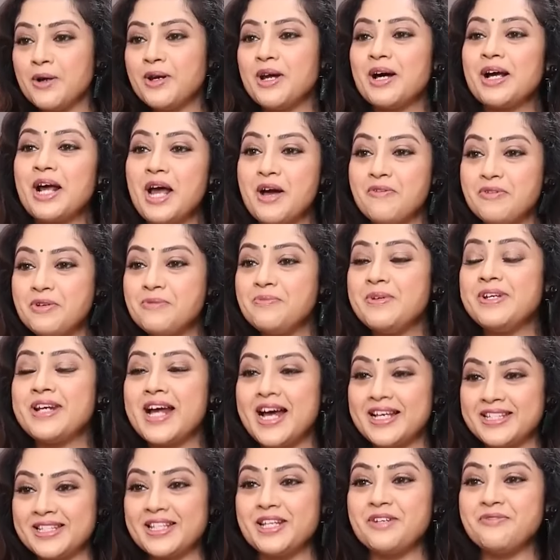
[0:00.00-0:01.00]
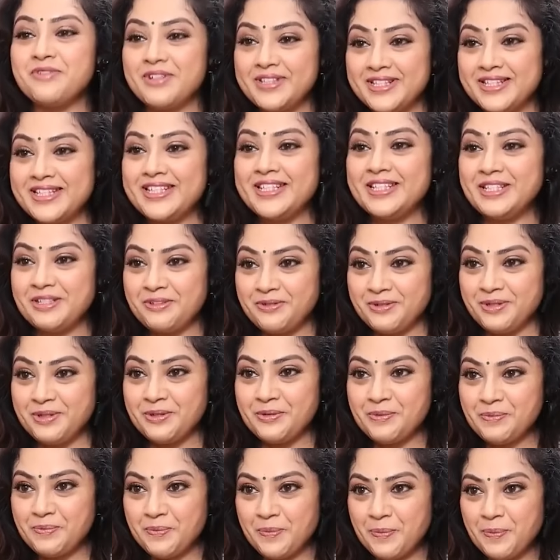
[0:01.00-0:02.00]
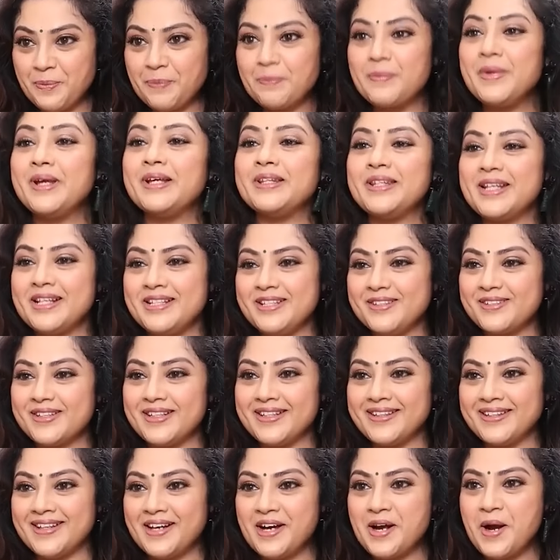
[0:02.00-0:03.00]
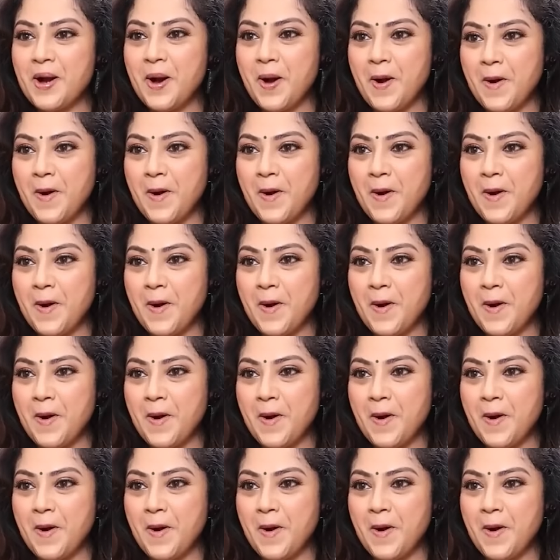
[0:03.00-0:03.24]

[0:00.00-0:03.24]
How long have you been asking for this interview? Meek telsu kada